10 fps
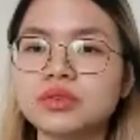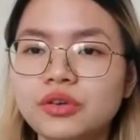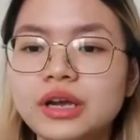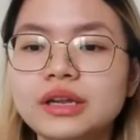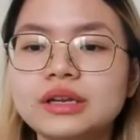
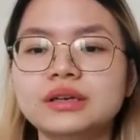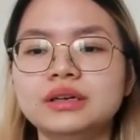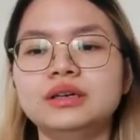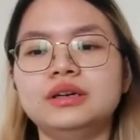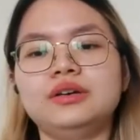Right.
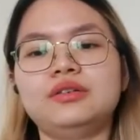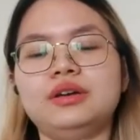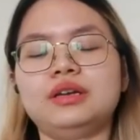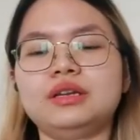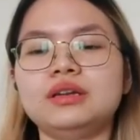
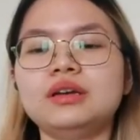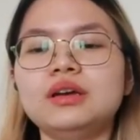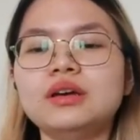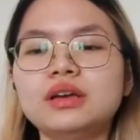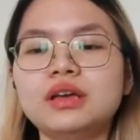
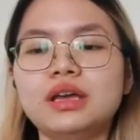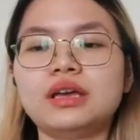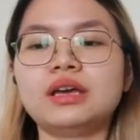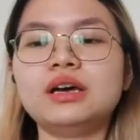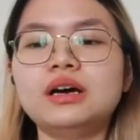Okay.
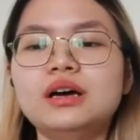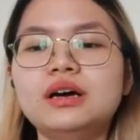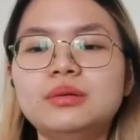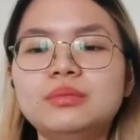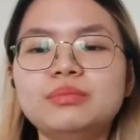
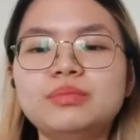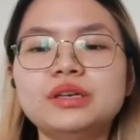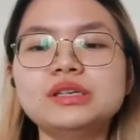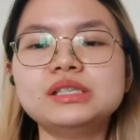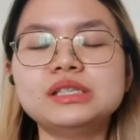
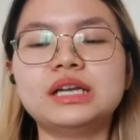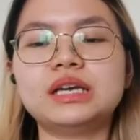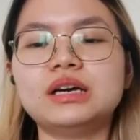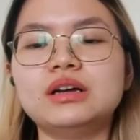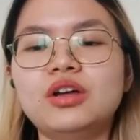Because
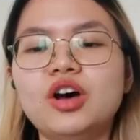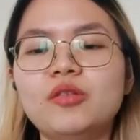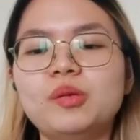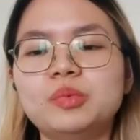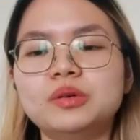like a lot
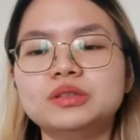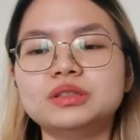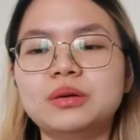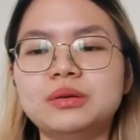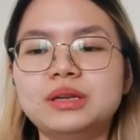of people
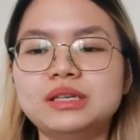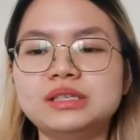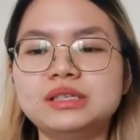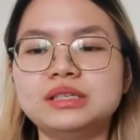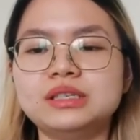
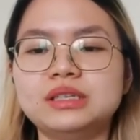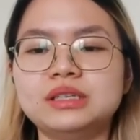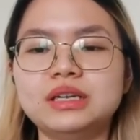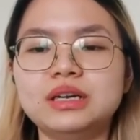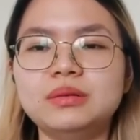nowadays,
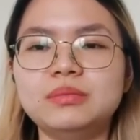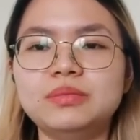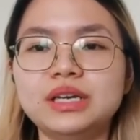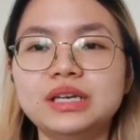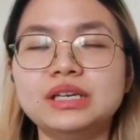
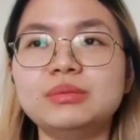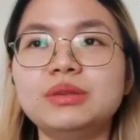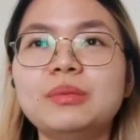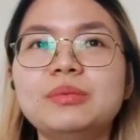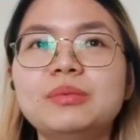
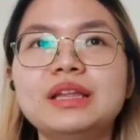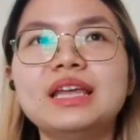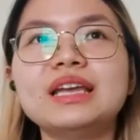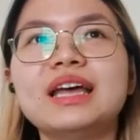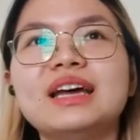they
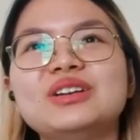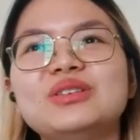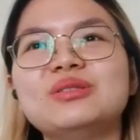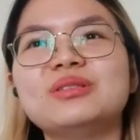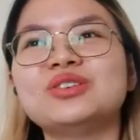think that, you
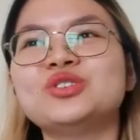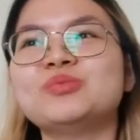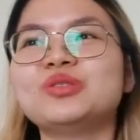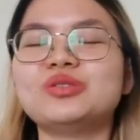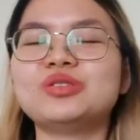know,
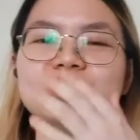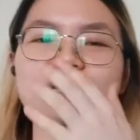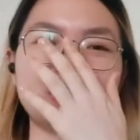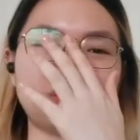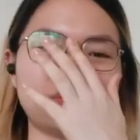
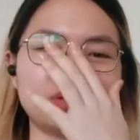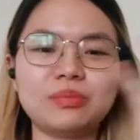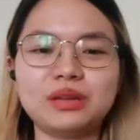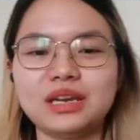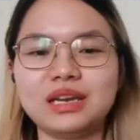entrepreneurship is for
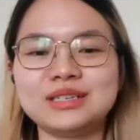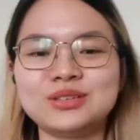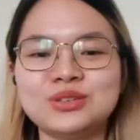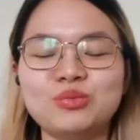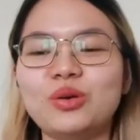somebody that
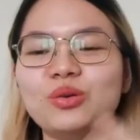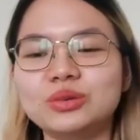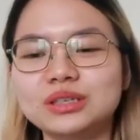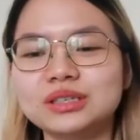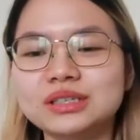should be
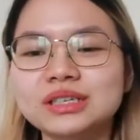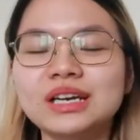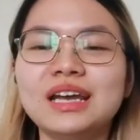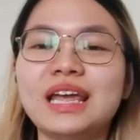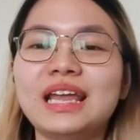older
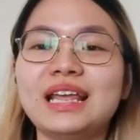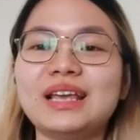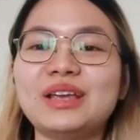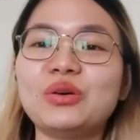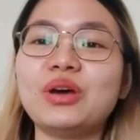and like,
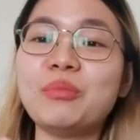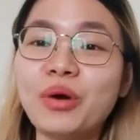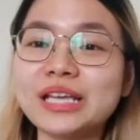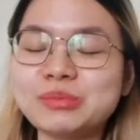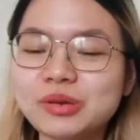you know, more
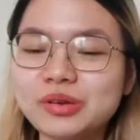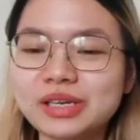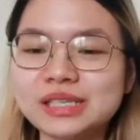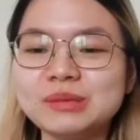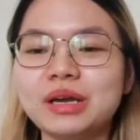
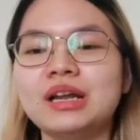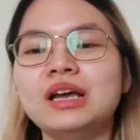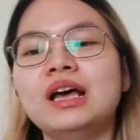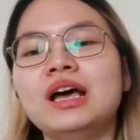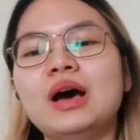experienced. But
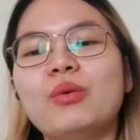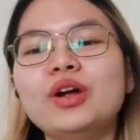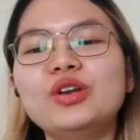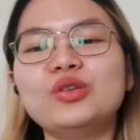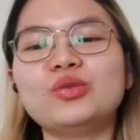
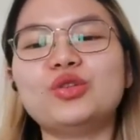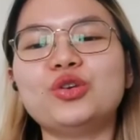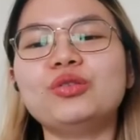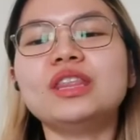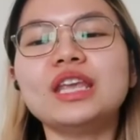what do
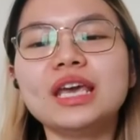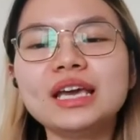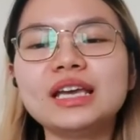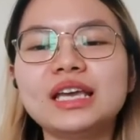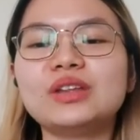you
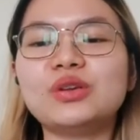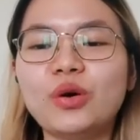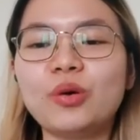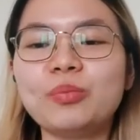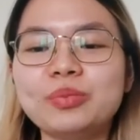think, in
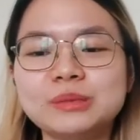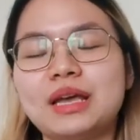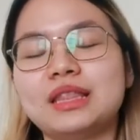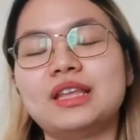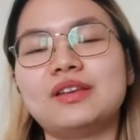your
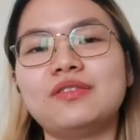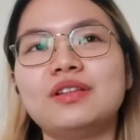perspective,